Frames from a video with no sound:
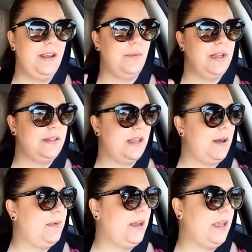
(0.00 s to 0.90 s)

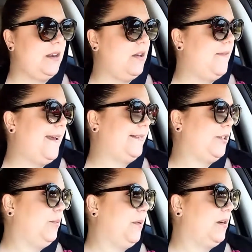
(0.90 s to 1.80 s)
Anyways, I'm not getting on
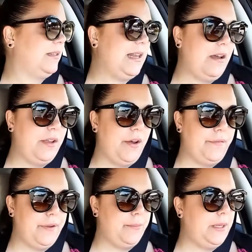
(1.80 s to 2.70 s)
that soapbox now.
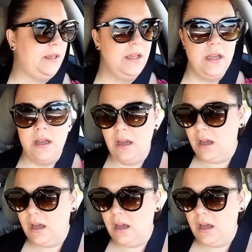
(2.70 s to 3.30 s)
Y'all feel me.